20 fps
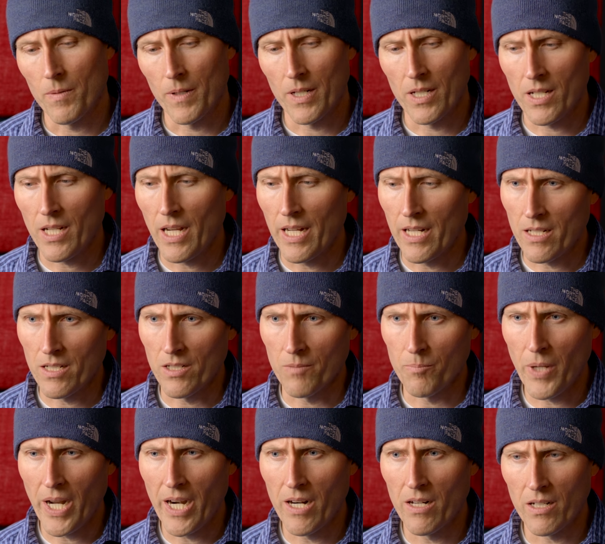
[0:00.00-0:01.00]
we were going to kind of
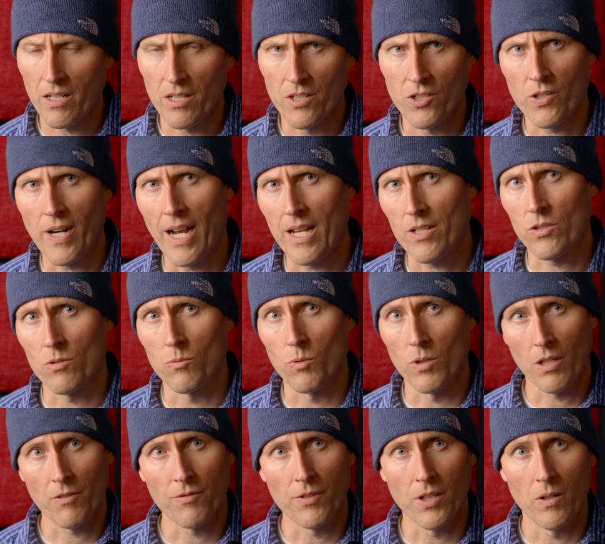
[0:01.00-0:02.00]
compare and contrast the
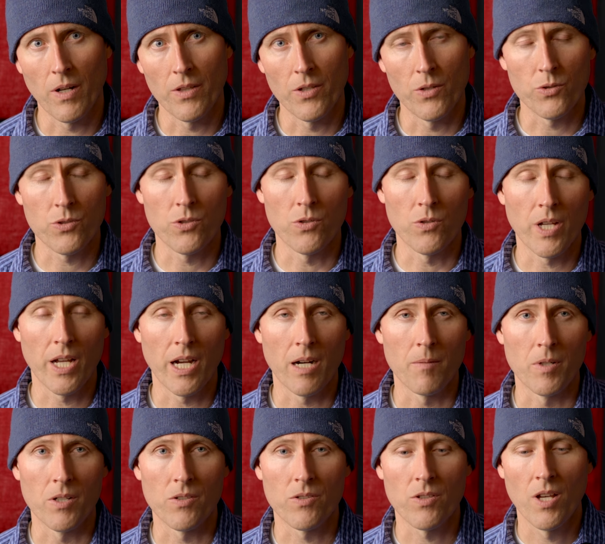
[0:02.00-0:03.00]
workflow on those two
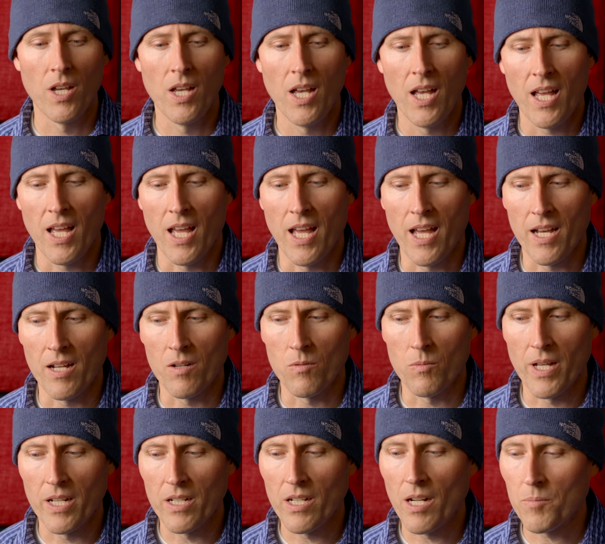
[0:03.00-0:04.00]
cameras. And
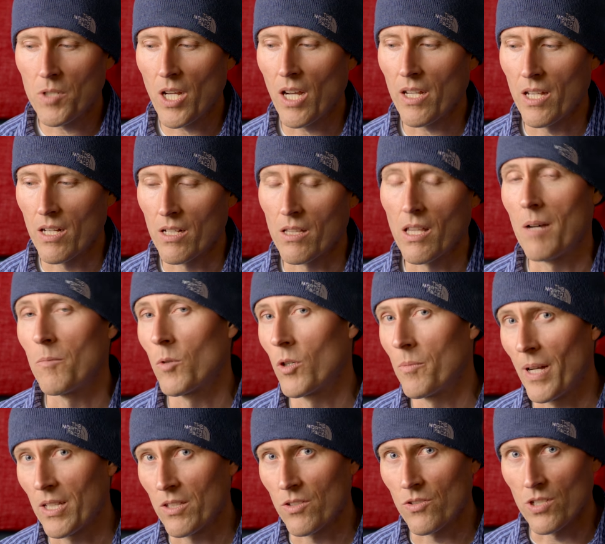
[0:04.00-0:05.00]
we ended up talking a lot more
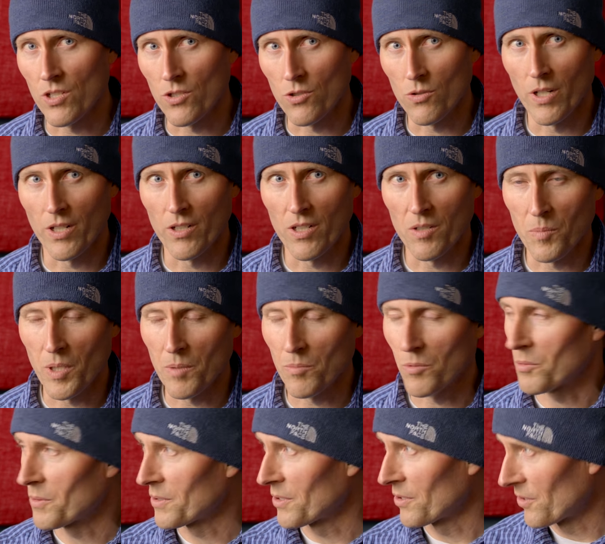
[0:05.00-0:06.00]
about the C200, and
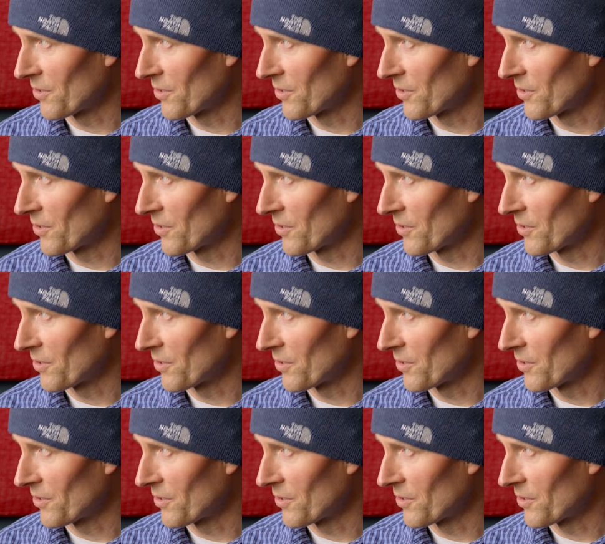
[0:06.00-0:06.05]
people were a